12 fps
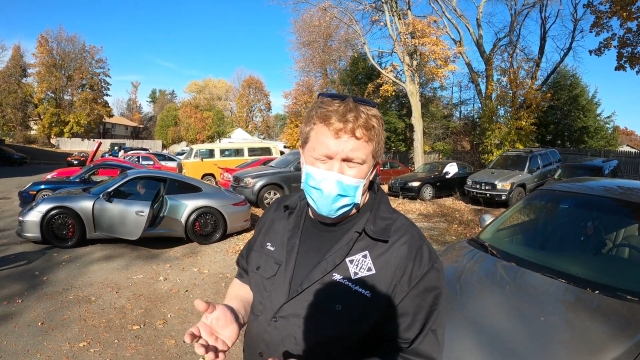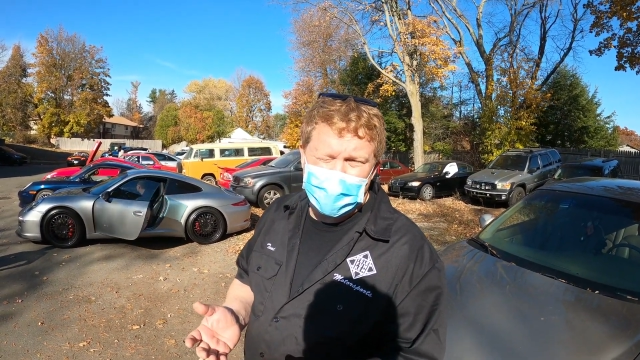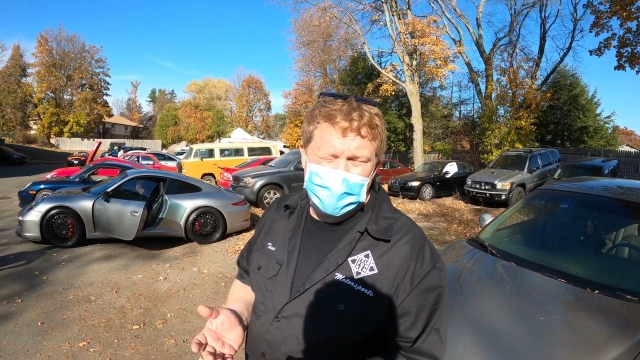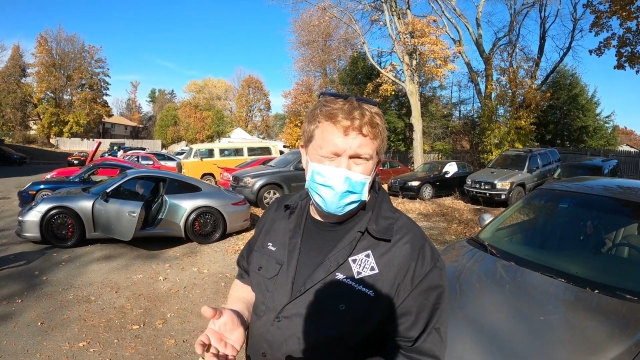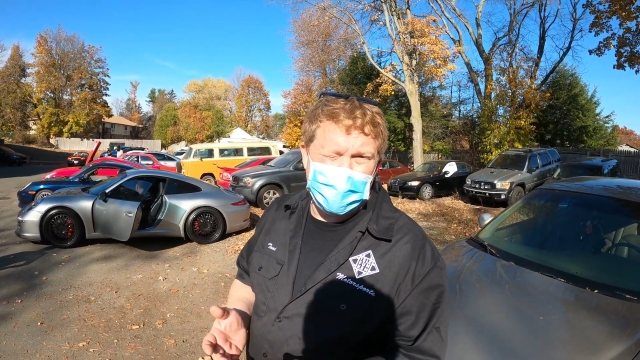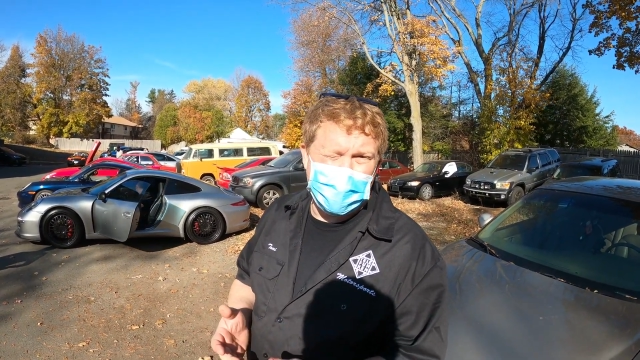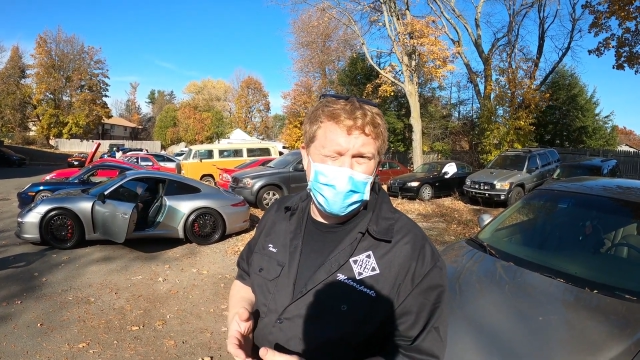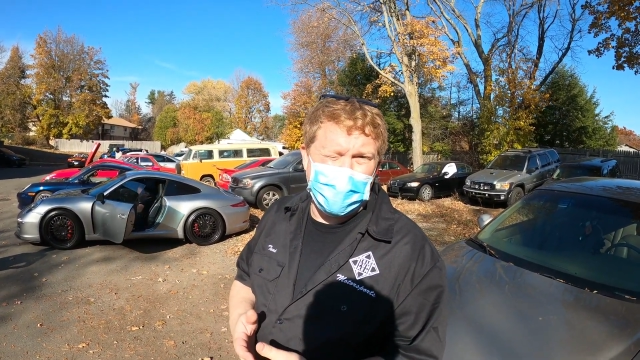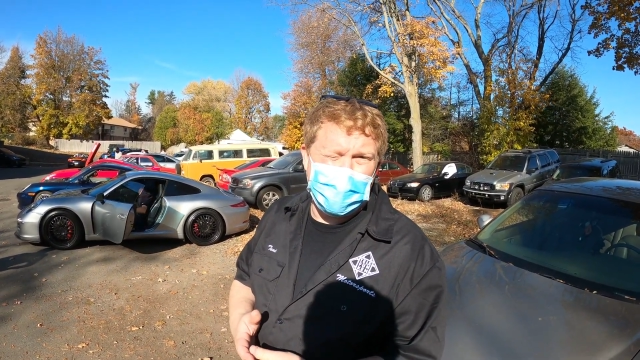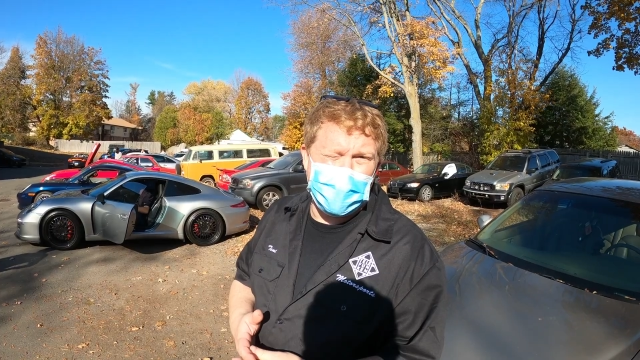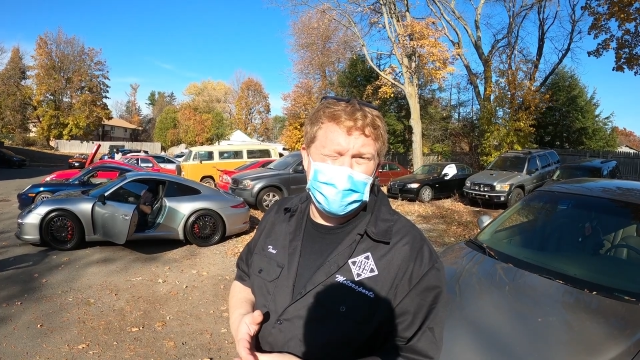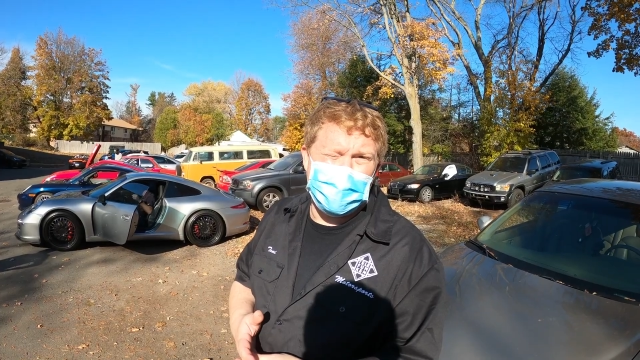
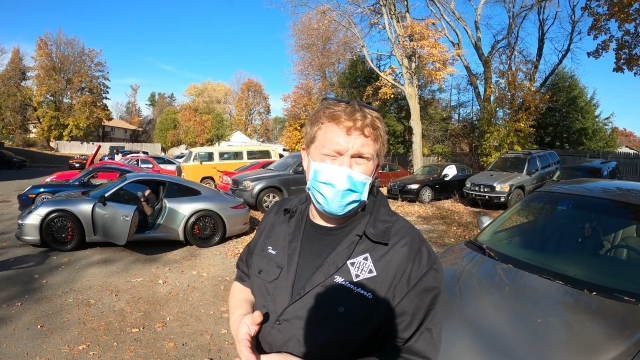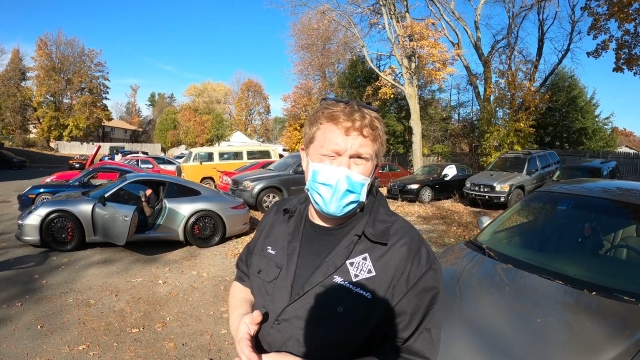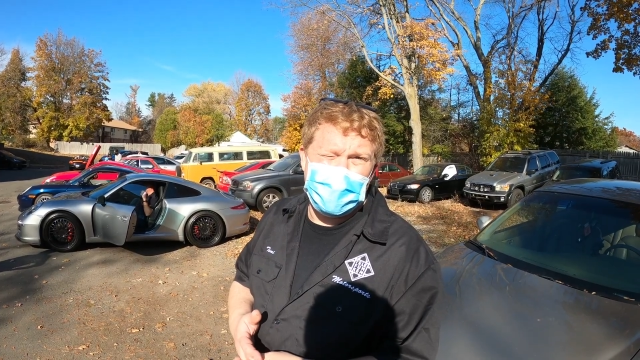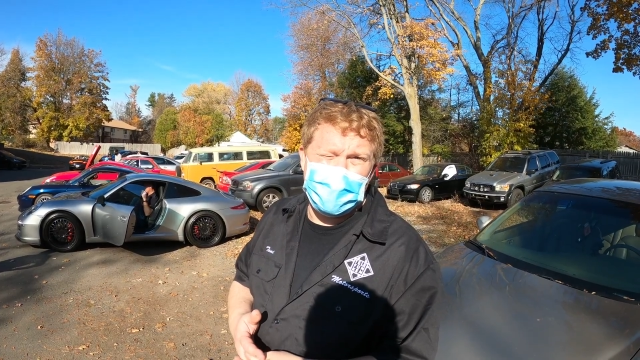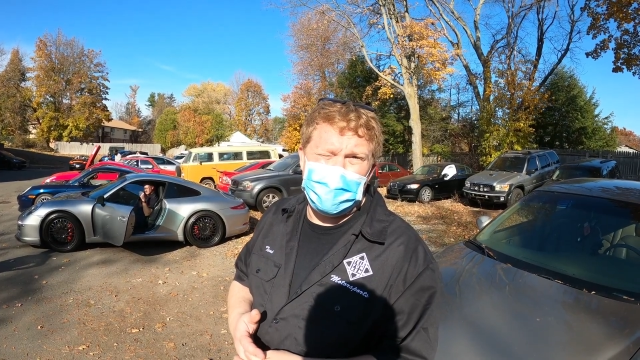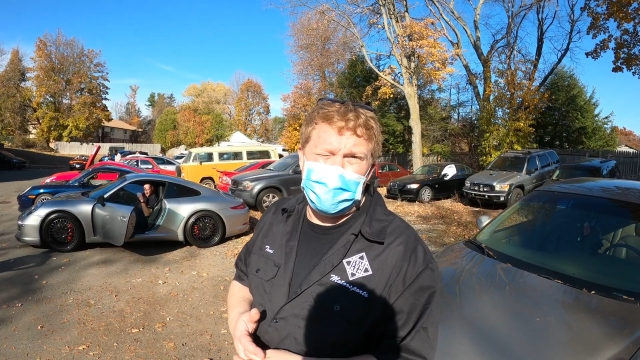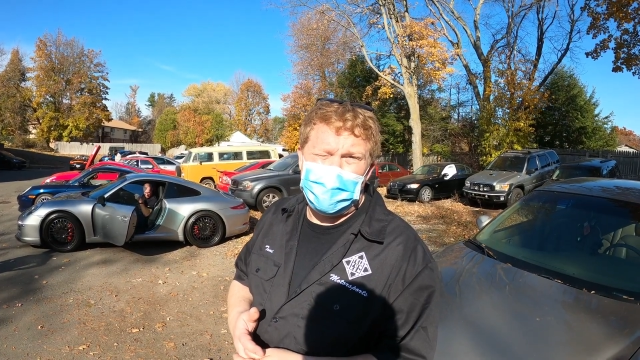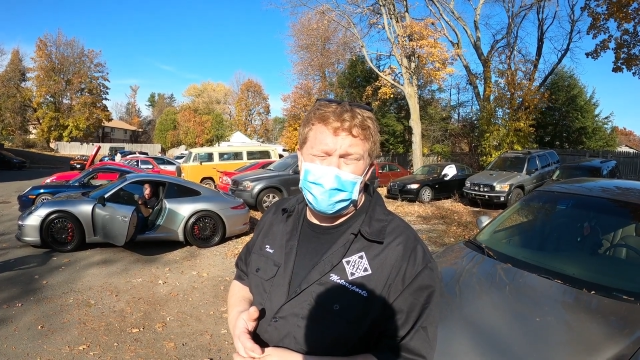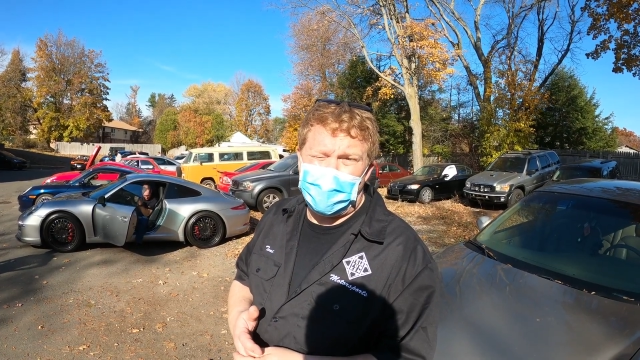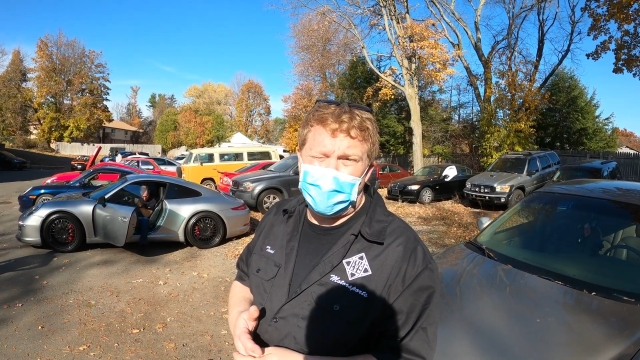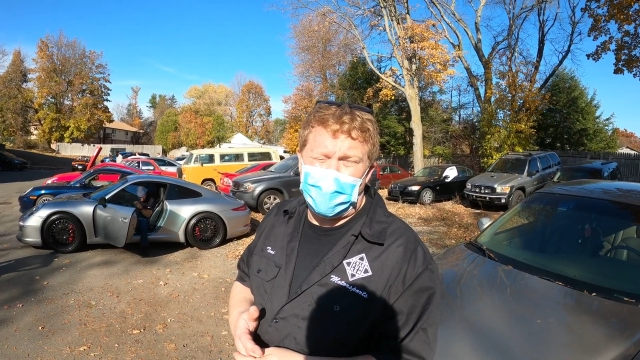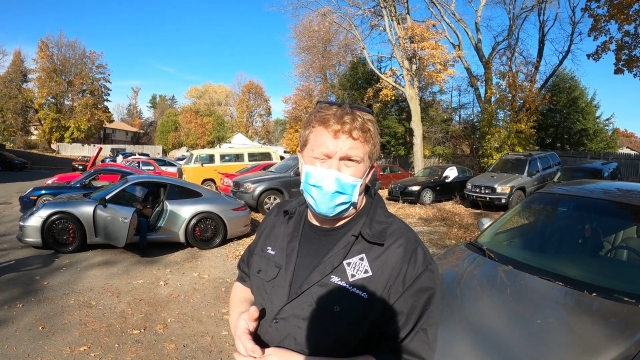historical preservation.
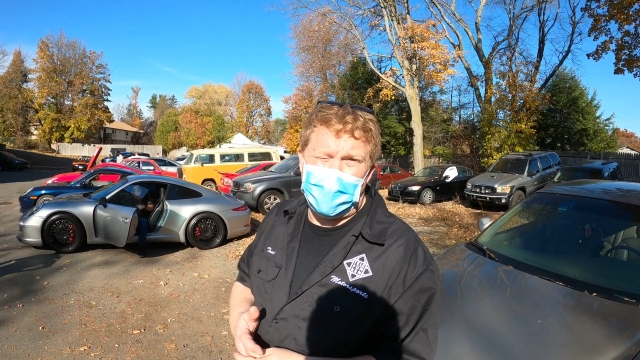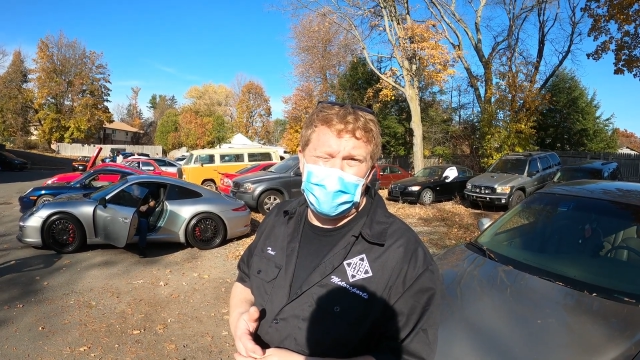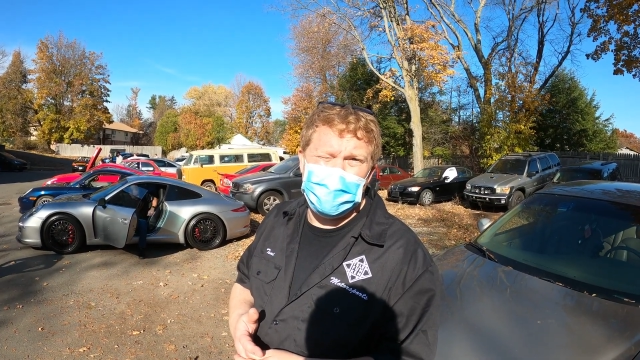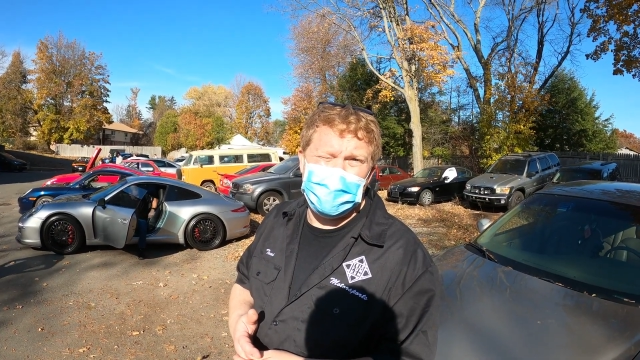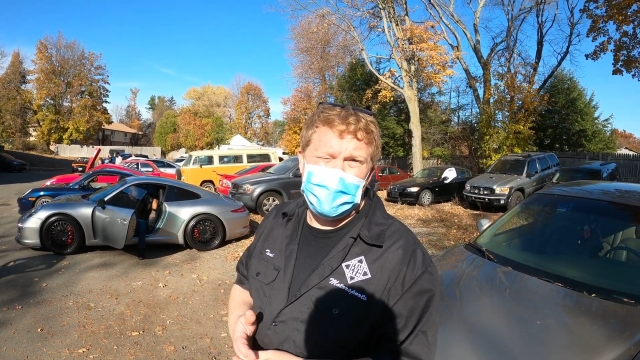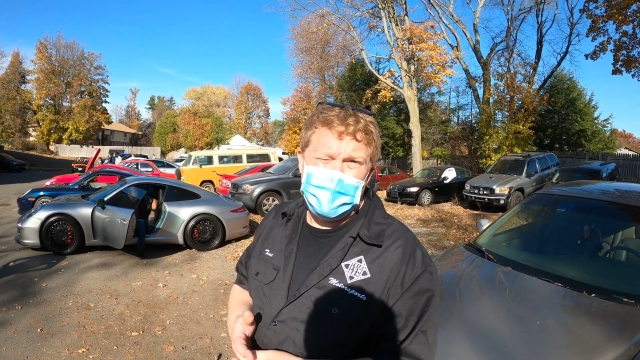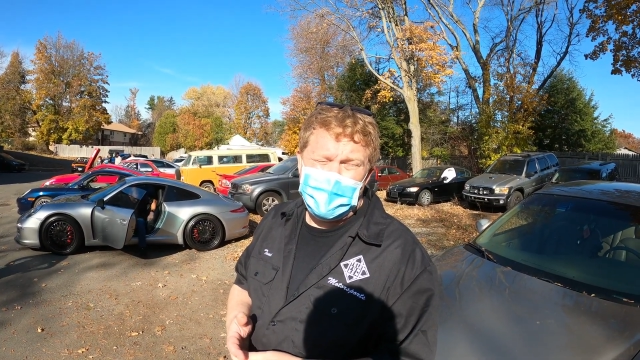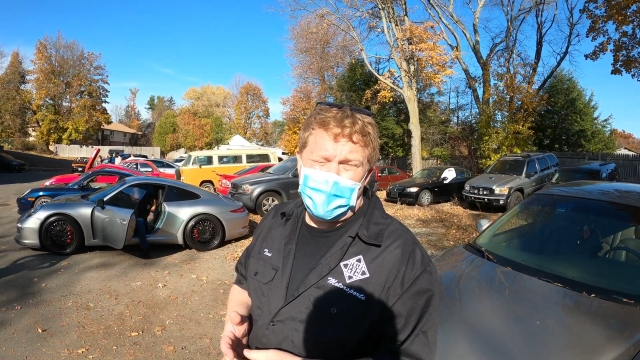Cars,